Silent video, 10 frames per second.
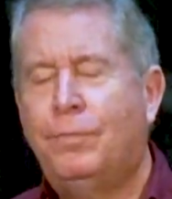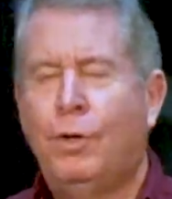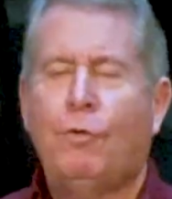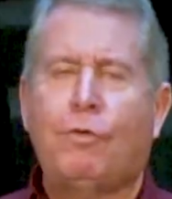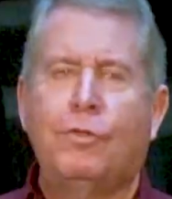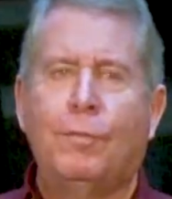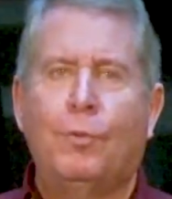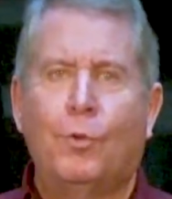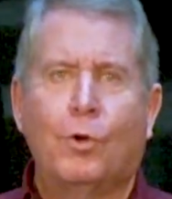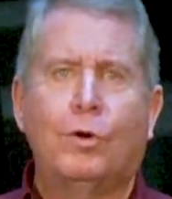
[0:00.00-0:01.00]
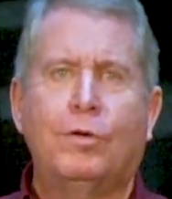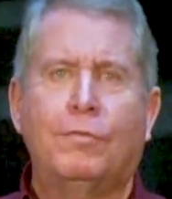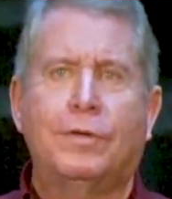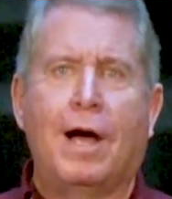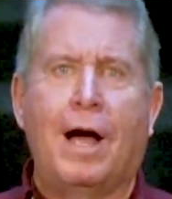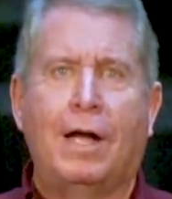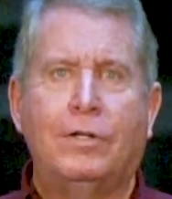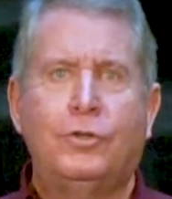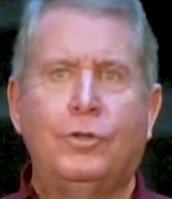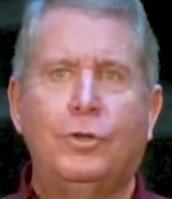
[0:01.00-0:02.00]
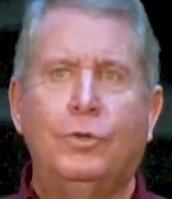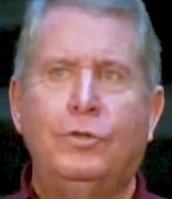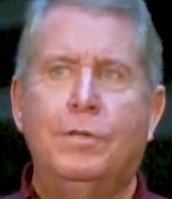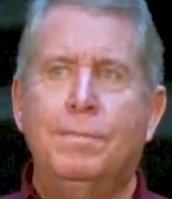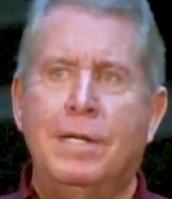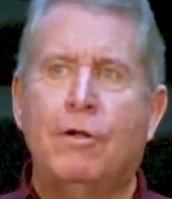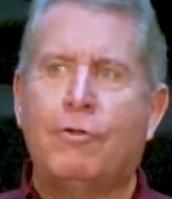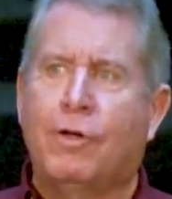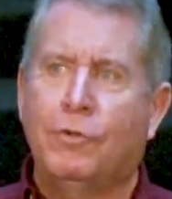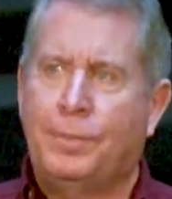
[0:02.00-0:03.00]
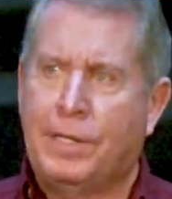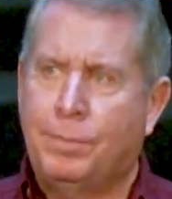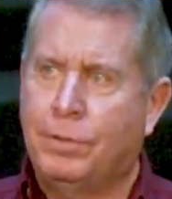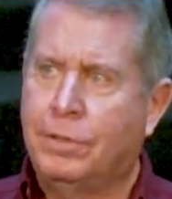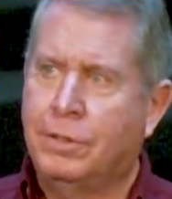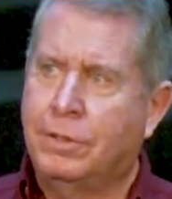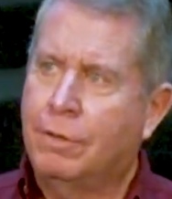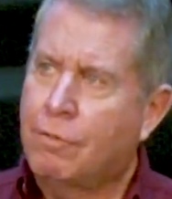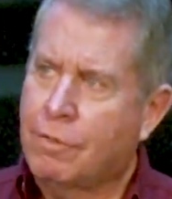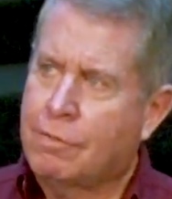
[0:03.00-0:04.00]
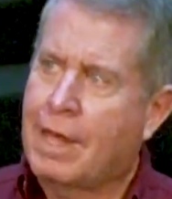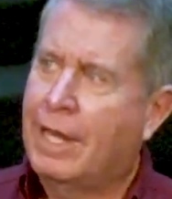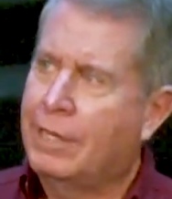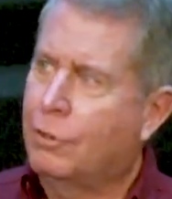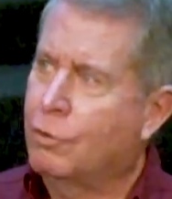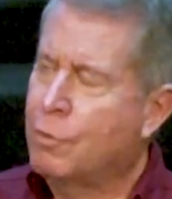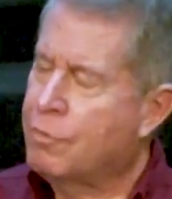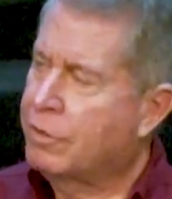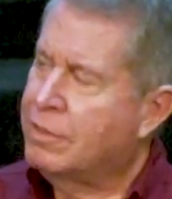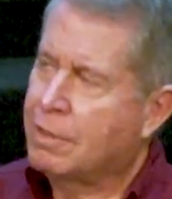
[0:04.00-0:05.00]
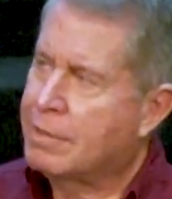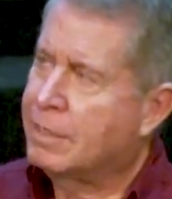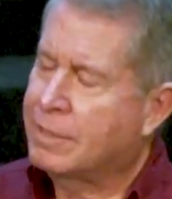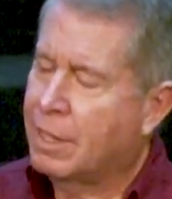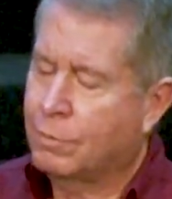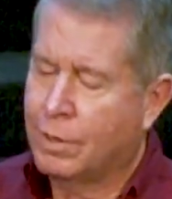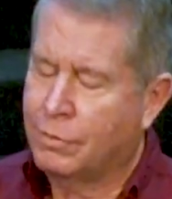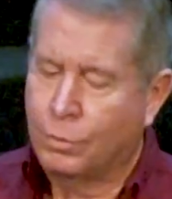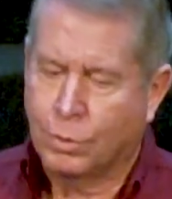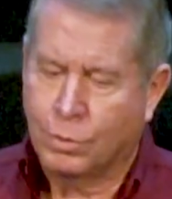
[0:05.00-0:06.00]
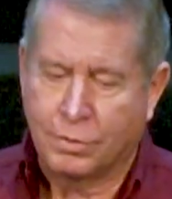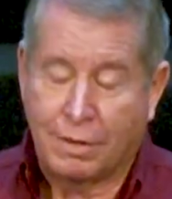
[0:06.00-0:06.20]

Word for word: use the word of God to diminish other people and society groups and things like that around the world.